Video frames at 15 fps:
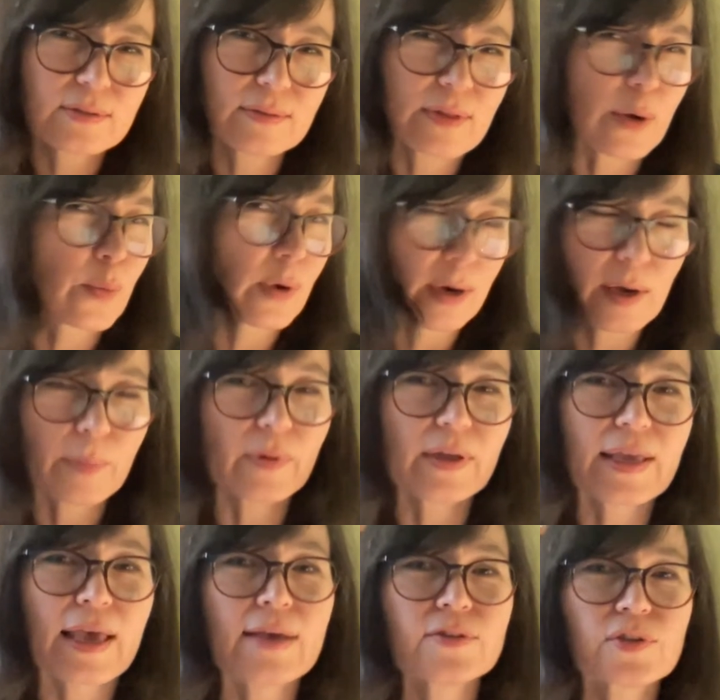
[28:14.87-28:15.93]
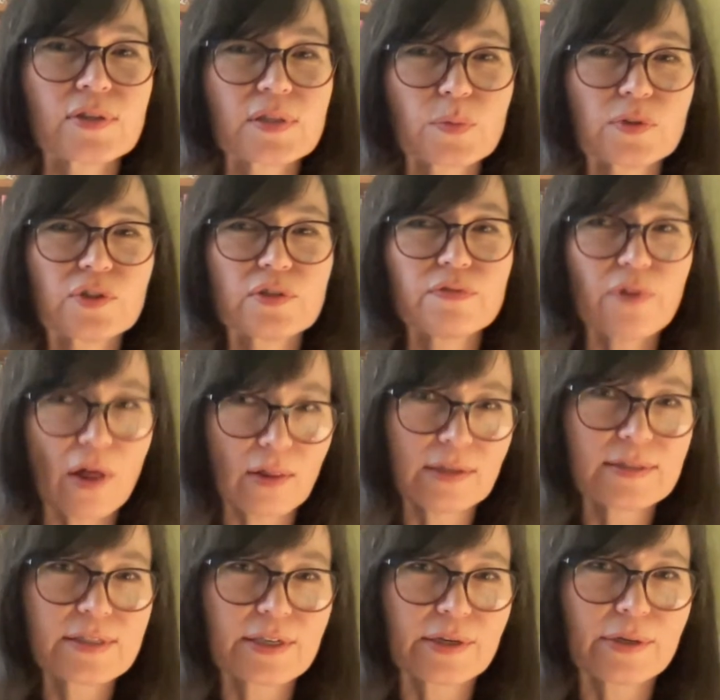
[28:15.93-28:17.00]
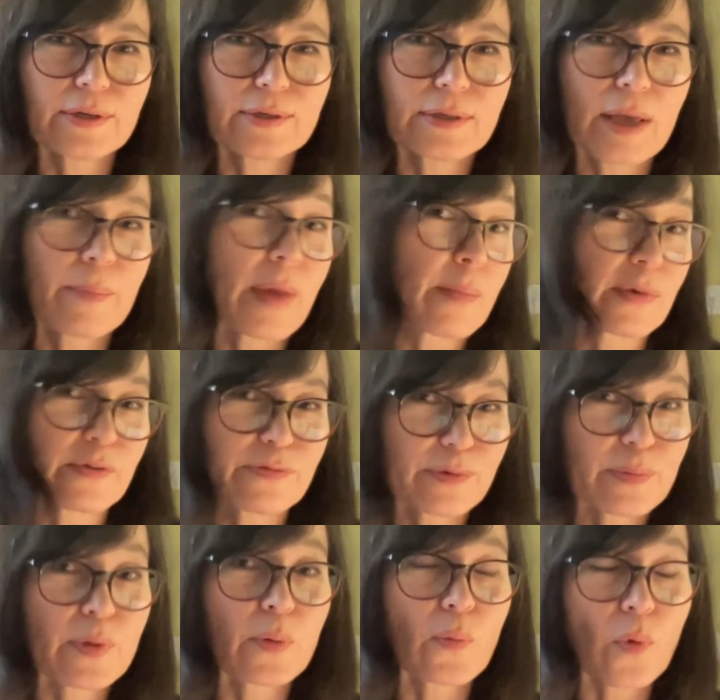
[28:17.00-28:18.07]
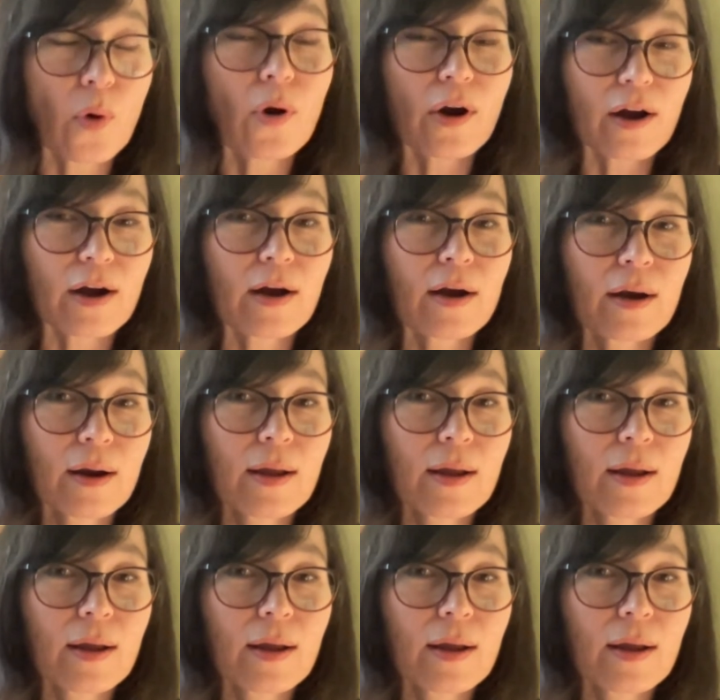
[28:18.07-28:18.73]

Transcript: there were a couple of occasions when she volunteered a memory from the war.